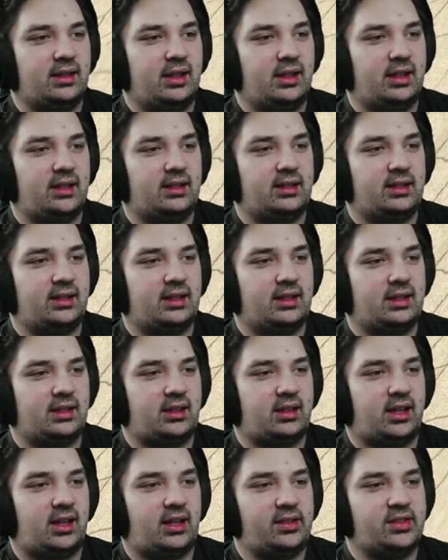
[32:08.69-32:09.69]
And uh,
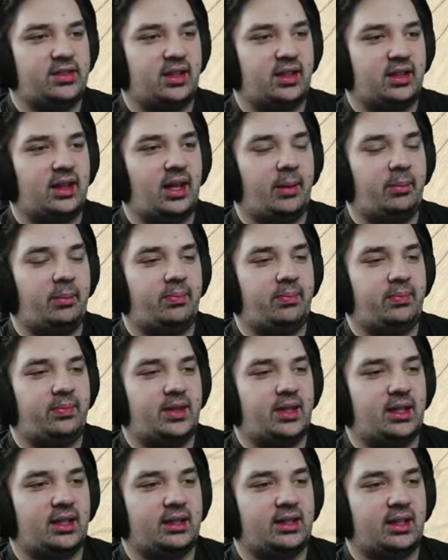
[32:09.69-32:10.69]
Kyle's not that
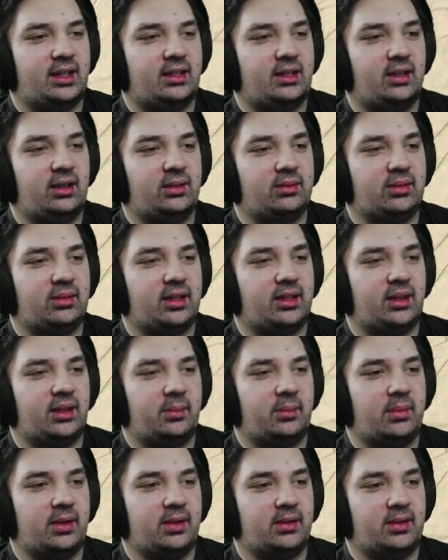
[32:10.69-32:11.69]
not that good at running the
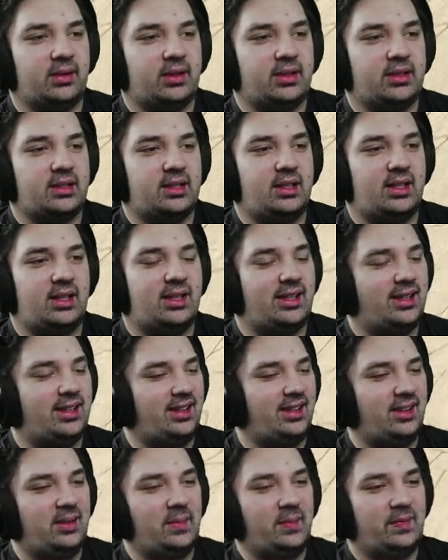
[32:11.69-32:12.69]
middle because he
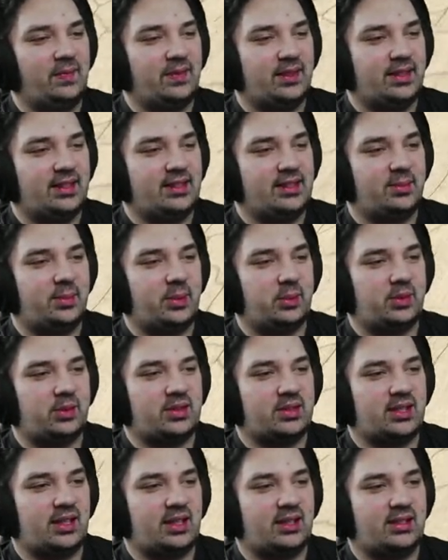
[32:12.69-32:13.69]
about the
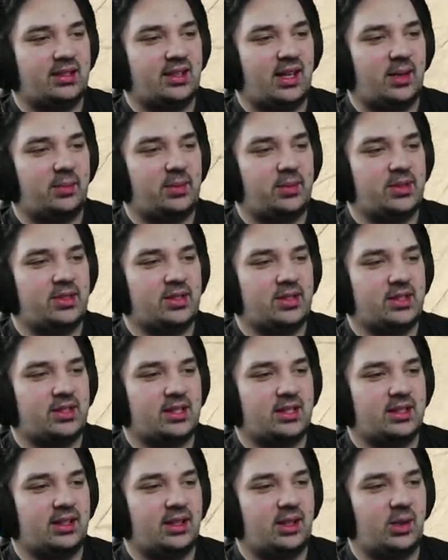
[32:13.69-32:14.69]
second time he's just
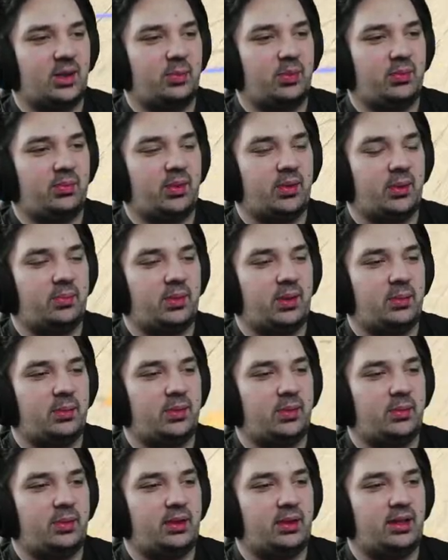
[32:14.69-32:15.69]
slid up and bumped
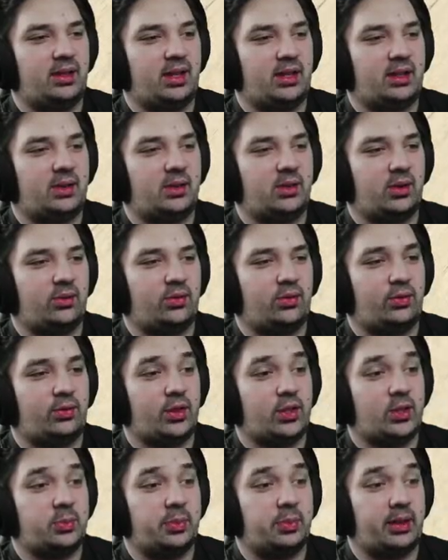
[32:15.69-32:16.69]
people. A bit of netcode on
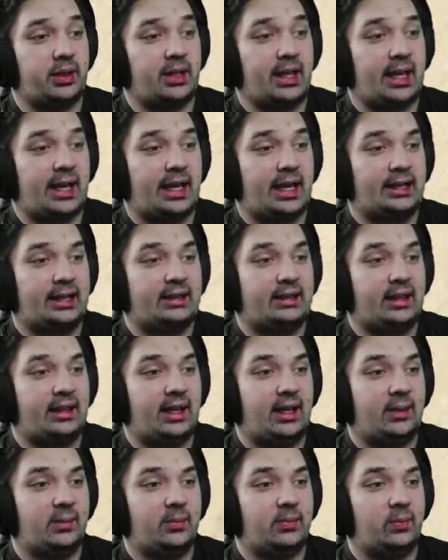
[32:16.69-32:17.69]
Frisch, but god
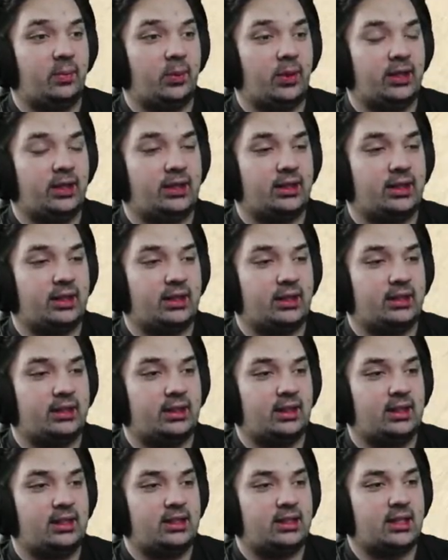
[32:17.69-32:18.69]
damn, what the?
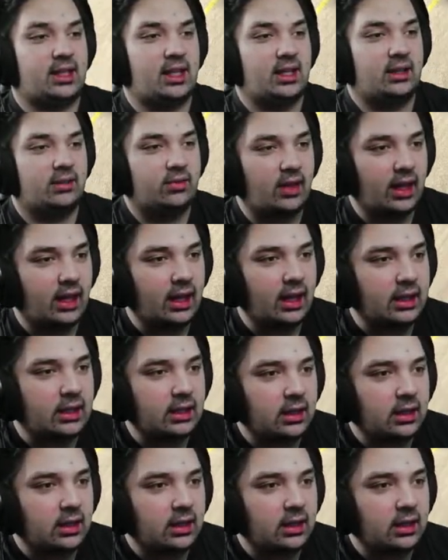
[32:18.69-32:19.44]
Did he save that?